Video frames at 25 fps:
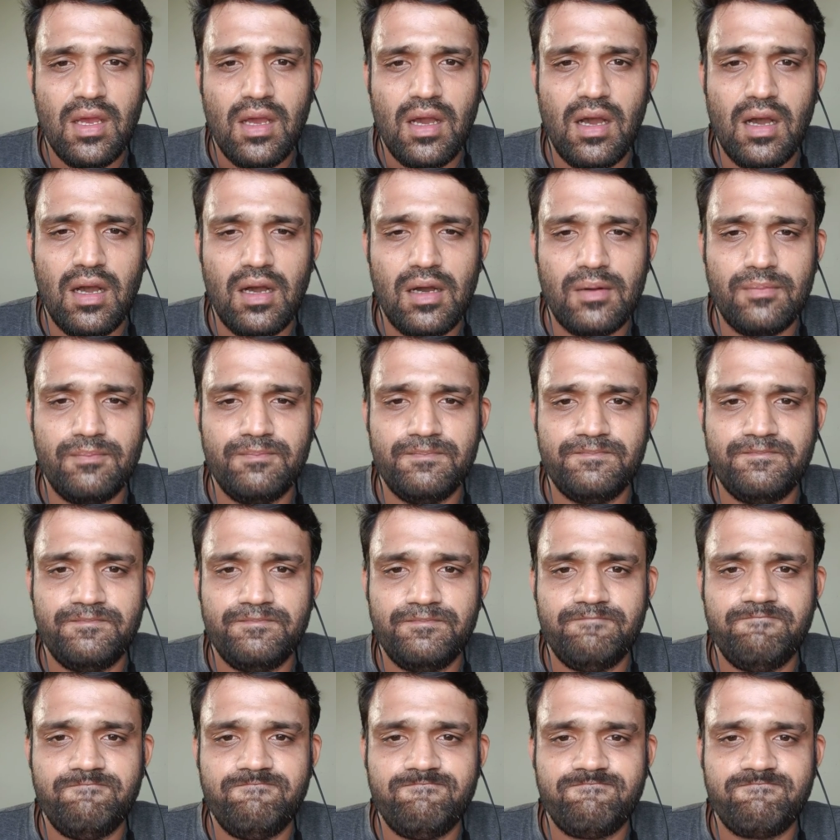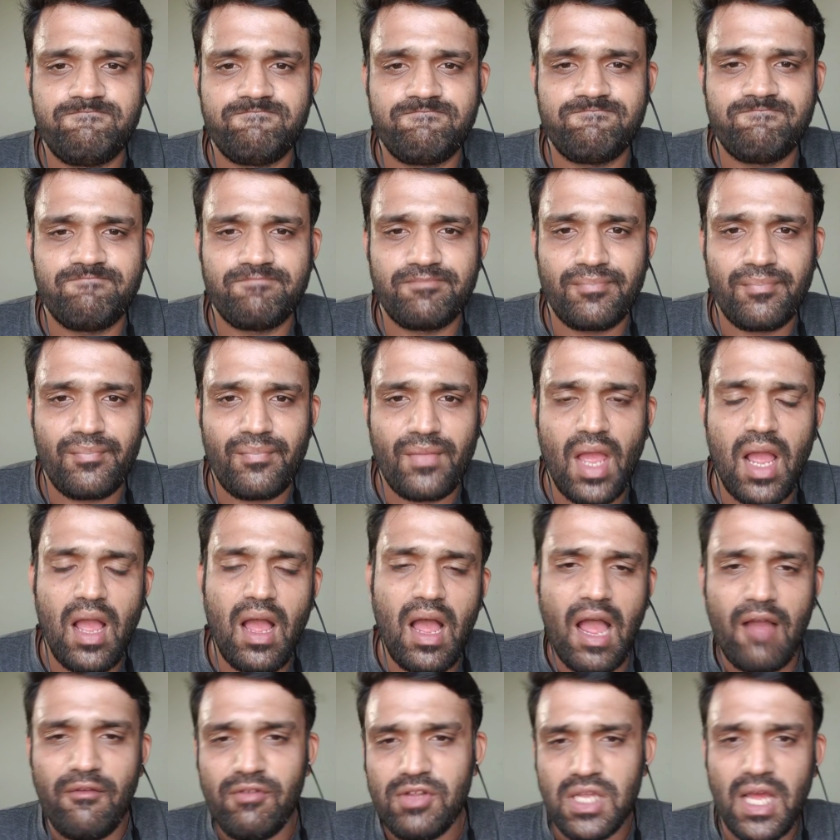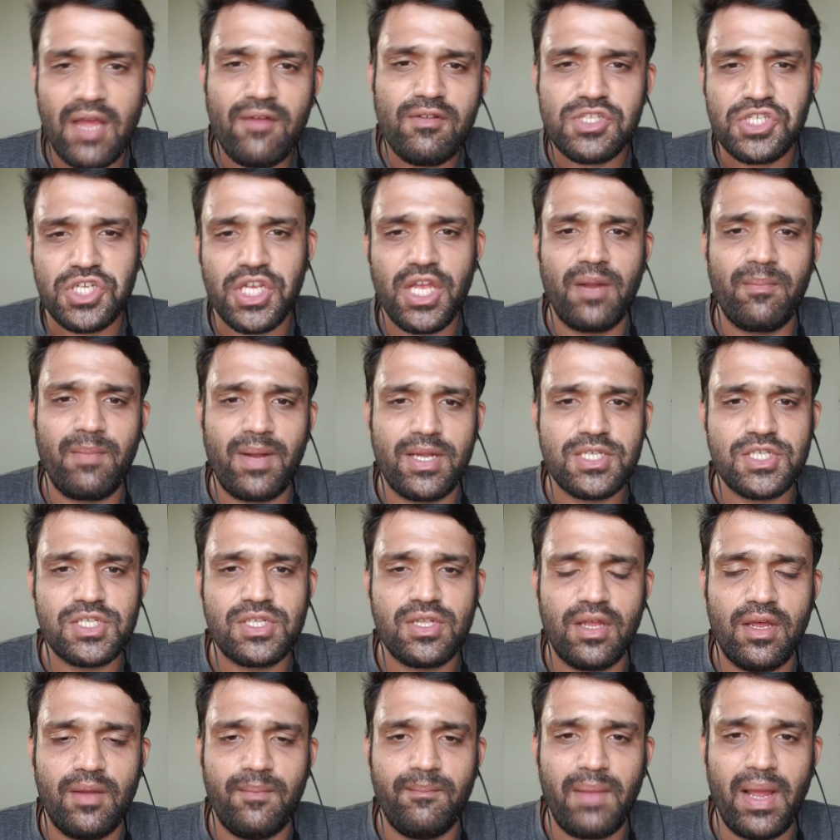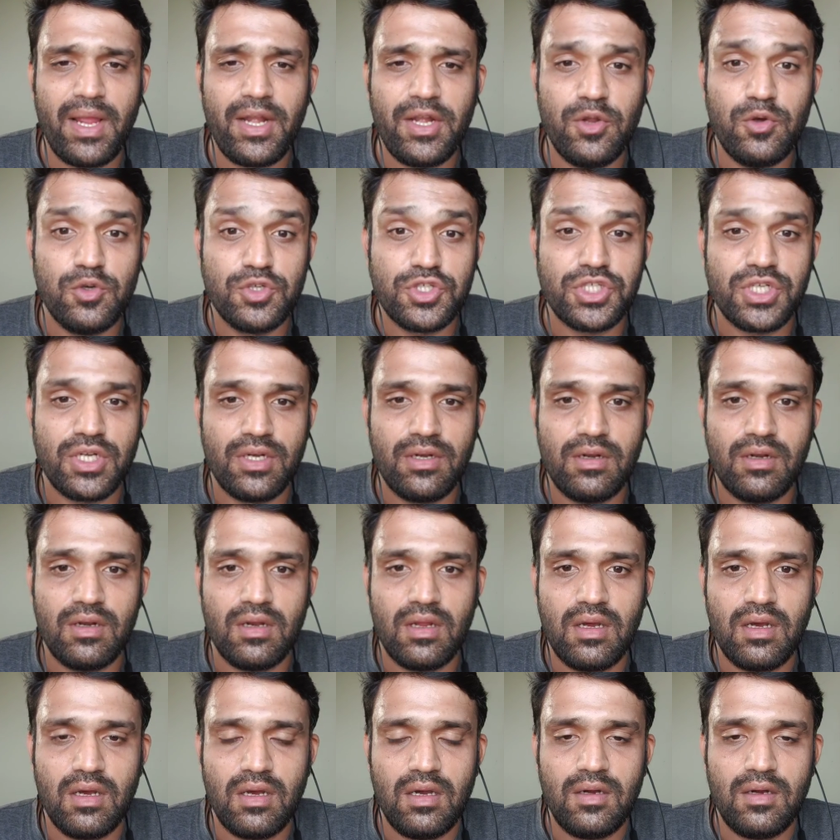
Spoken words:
I will share my Notion